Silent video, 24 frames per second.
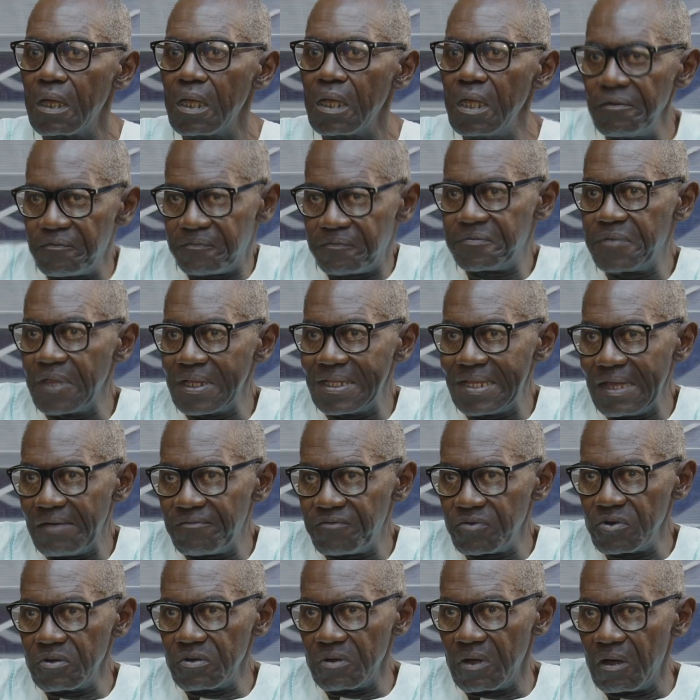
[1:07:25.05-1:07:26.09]
If the
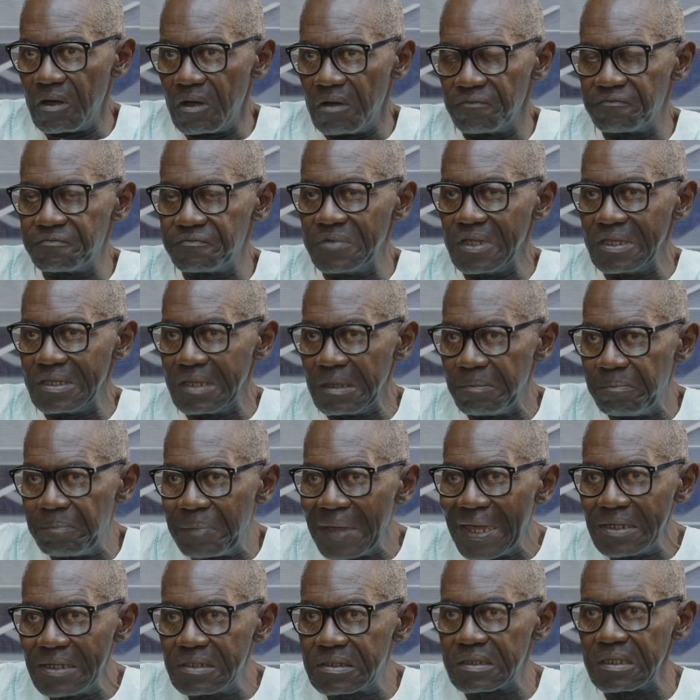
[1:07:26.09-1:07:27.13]
level of the
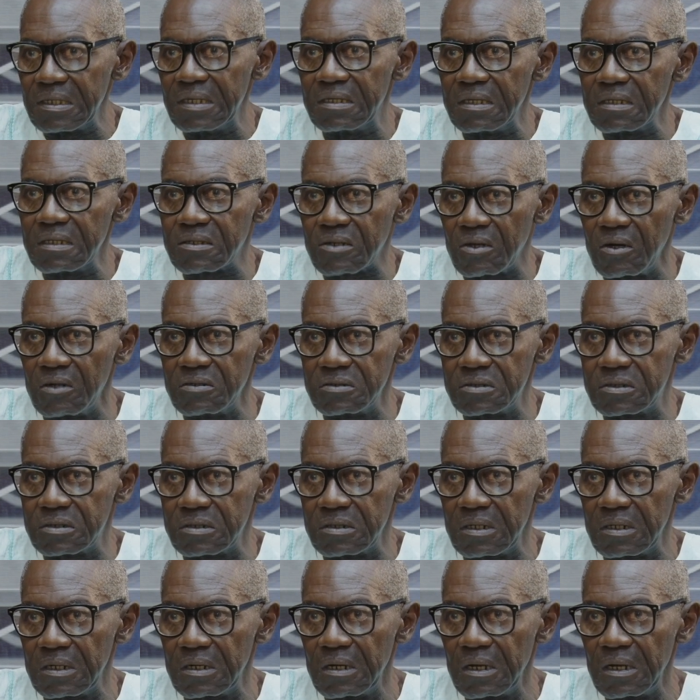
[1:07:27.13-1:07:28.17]
debate in this
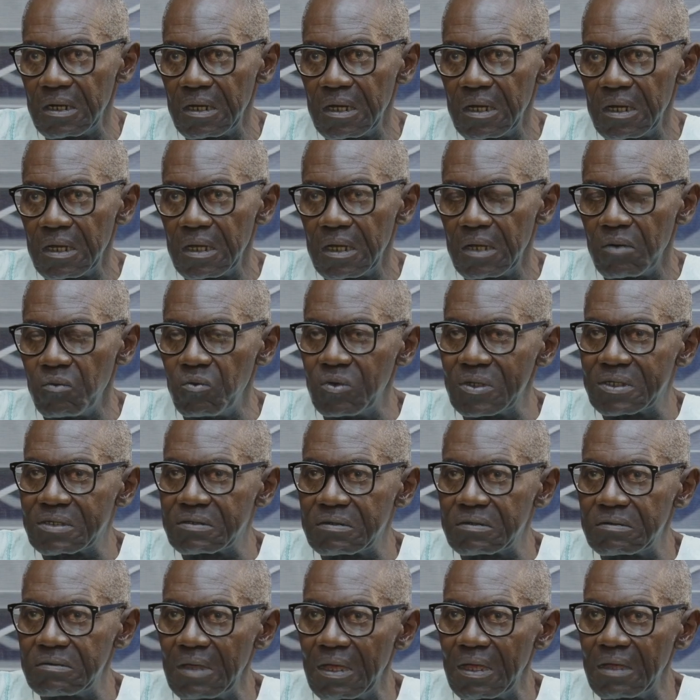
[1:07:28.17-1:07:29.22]
country, with
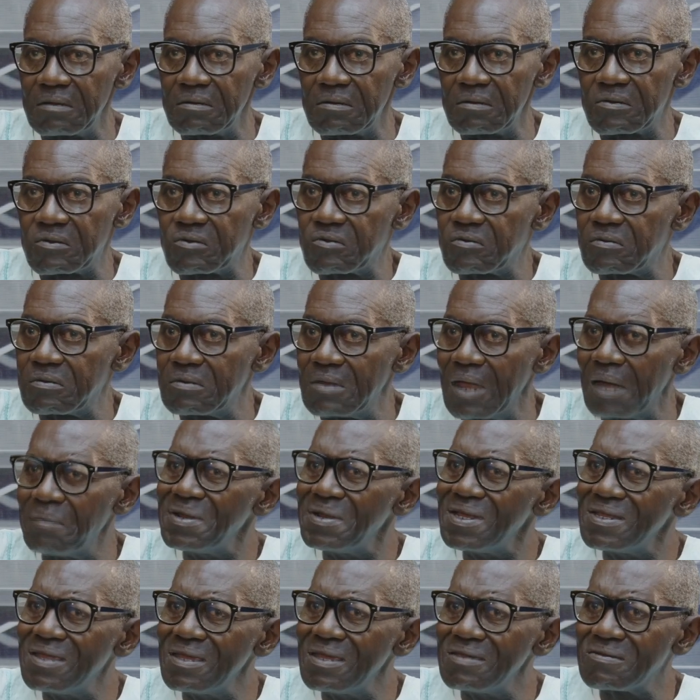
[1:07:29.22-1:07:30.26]
how
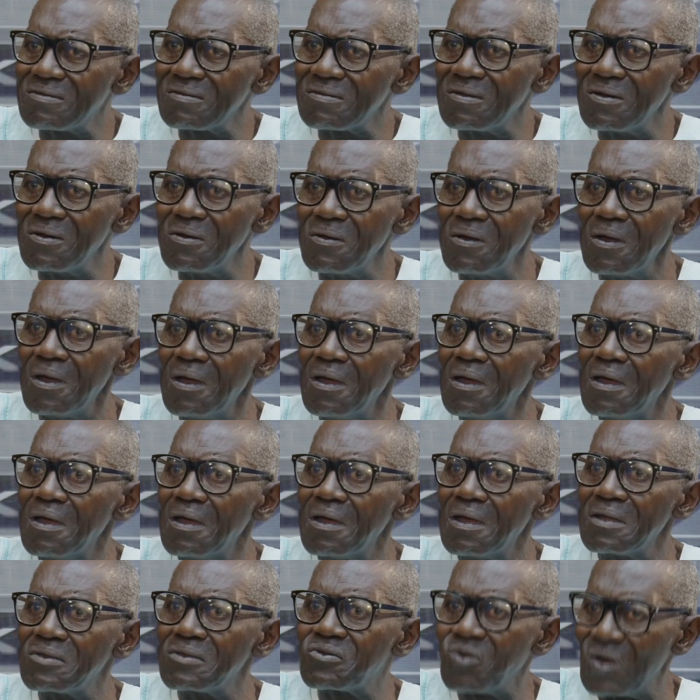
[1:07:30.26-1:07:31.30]
many days to go
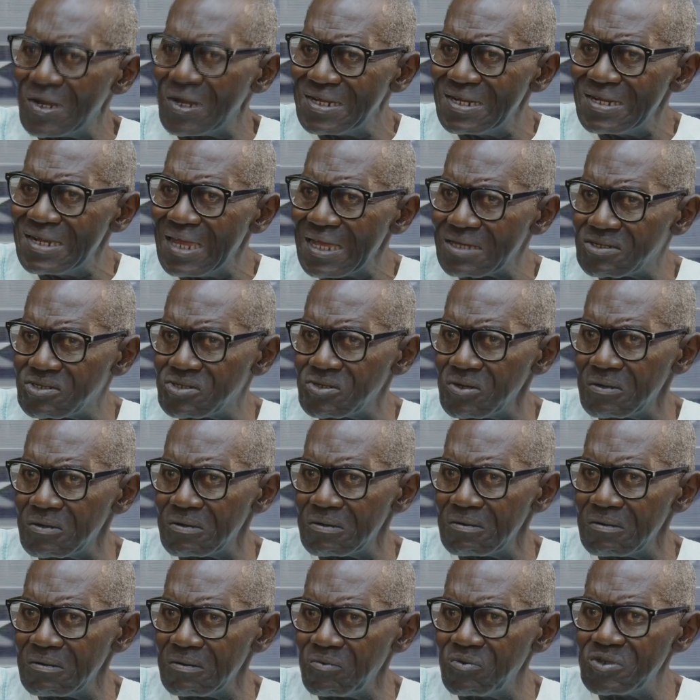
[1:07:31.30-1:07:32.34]
to an election,
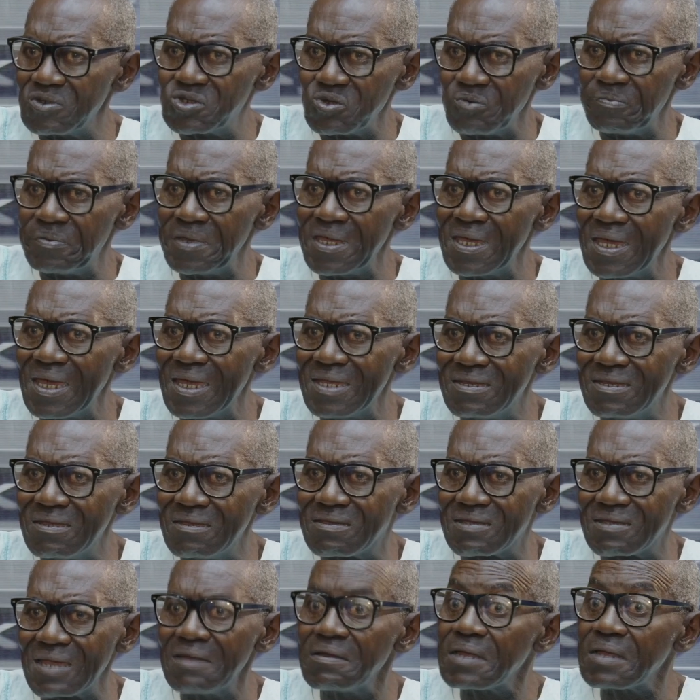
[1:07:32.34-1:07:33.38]
which will be a
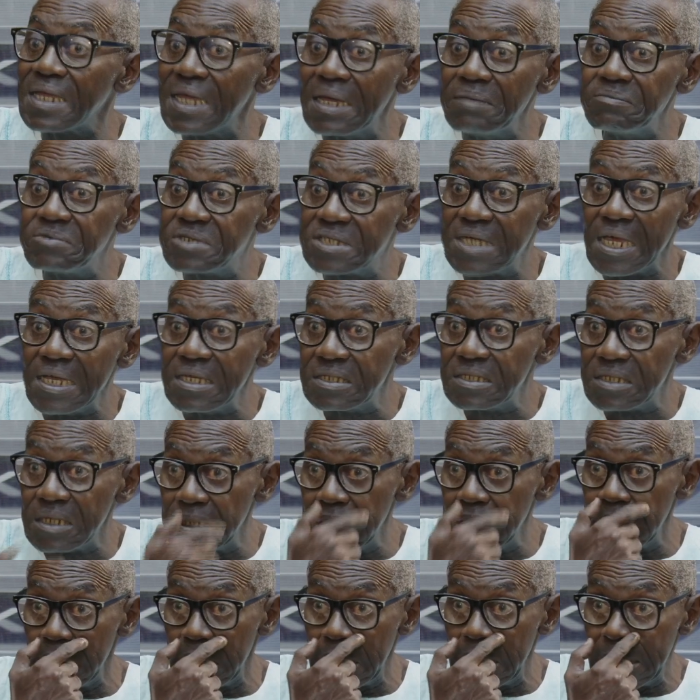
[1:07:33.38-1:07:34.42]
decisive
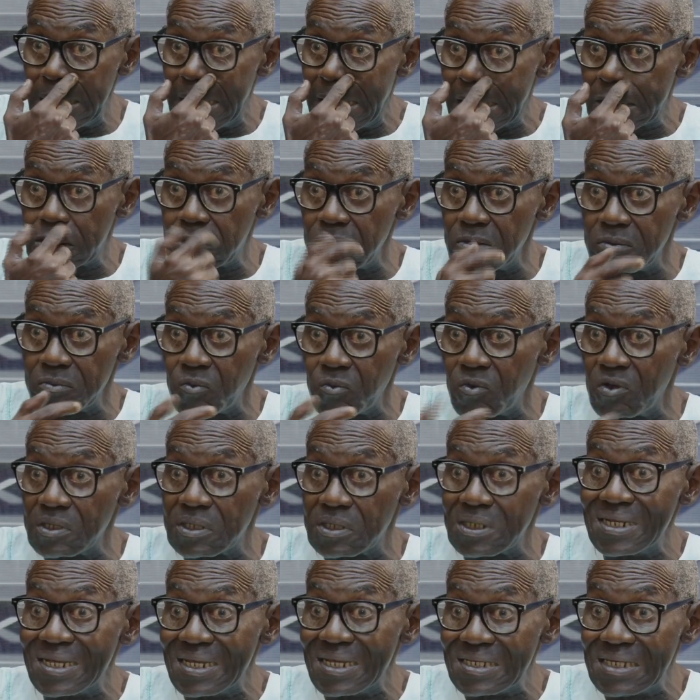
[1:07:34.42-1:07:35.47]
game-changing election once
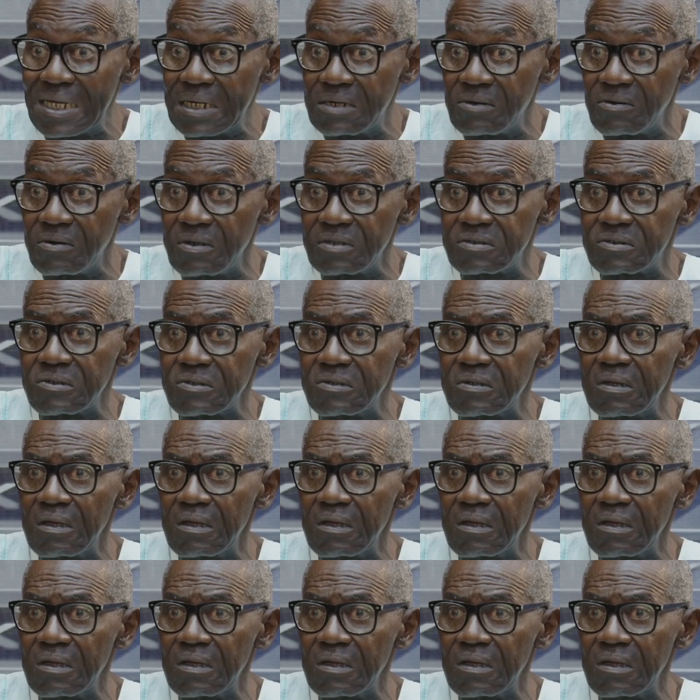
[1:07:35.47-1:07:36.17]
in a generation,